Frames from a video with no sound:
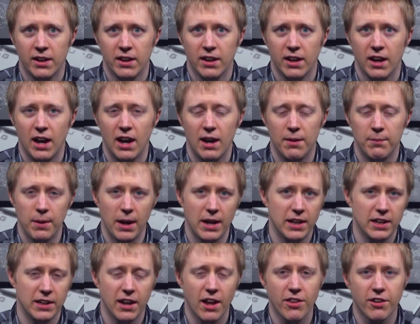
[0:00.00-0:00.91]
Um,
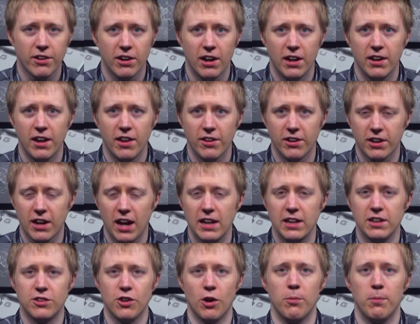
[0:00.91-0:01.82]
and another another
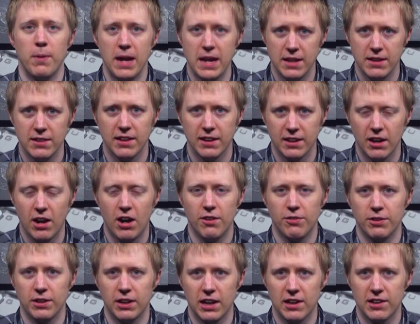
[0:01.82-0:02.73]
kind of domain that
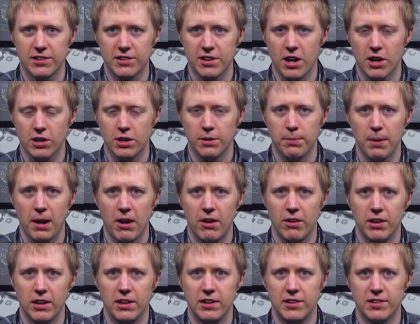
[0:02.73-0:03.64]
often gets talked
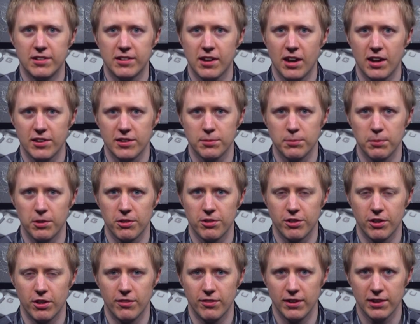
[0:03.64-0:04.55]
about is customer
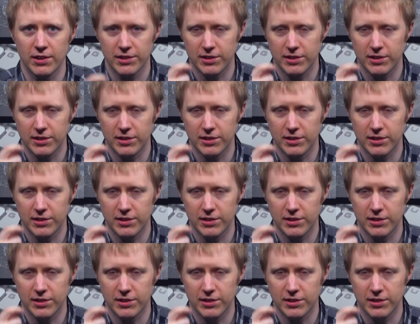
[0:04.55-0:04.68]
service.